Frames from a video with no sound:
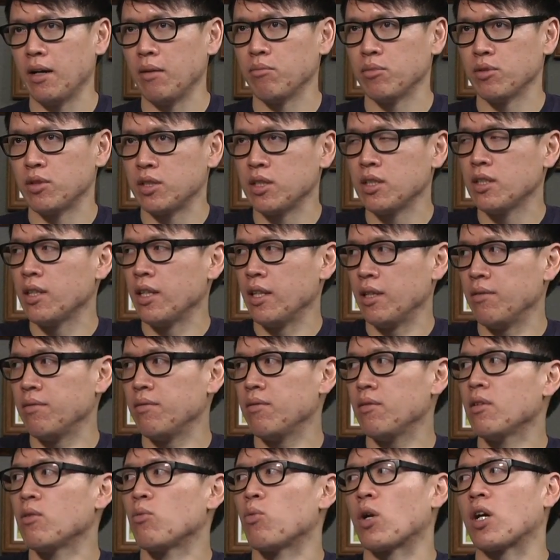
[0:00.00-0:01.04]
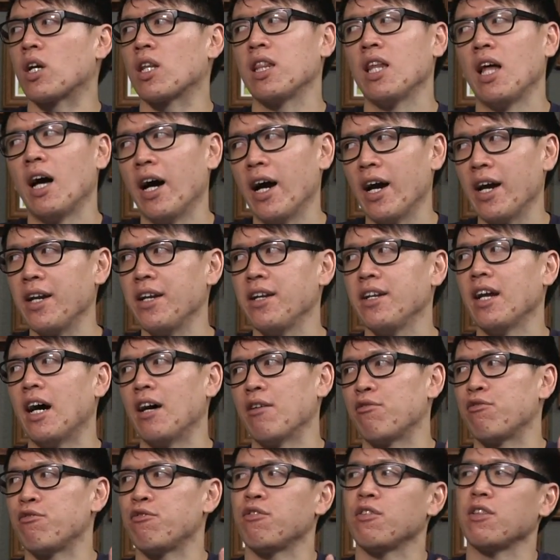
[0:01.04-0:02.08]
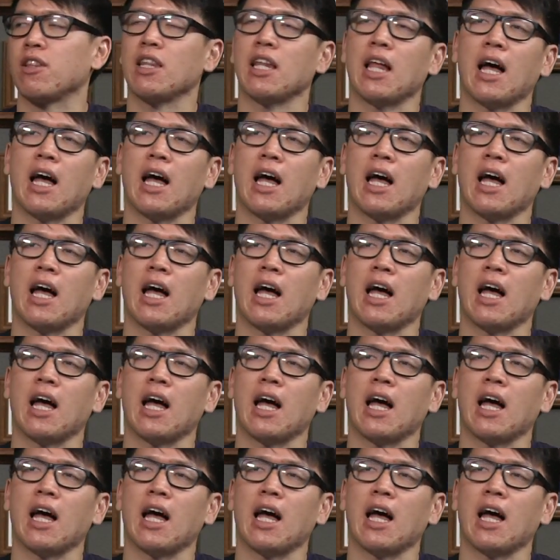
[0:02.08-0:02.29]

I mean recline, recline with your not head propped.